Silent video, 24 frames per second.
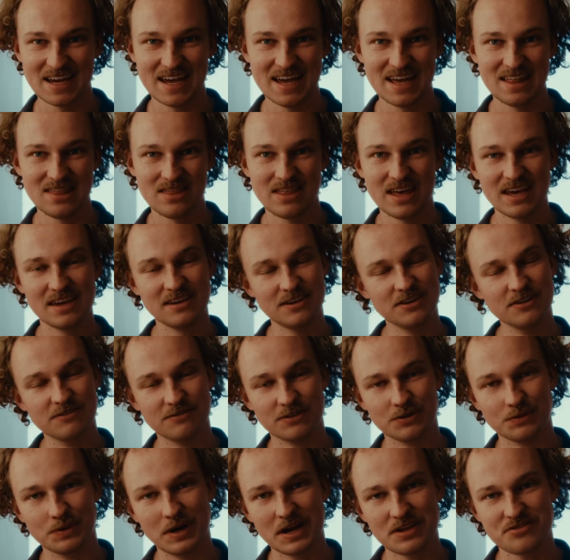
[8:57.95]
and thank you
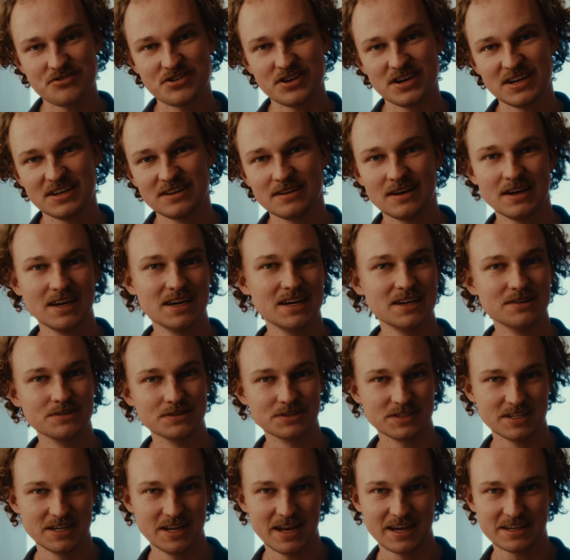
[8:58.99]
for watching, and we'll
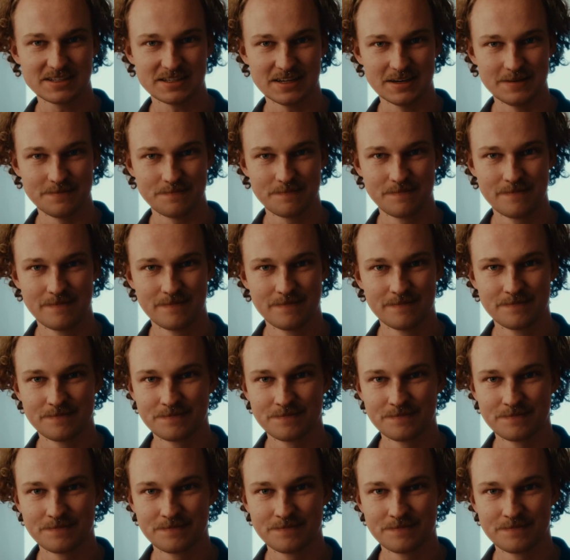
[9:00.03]
see you next time.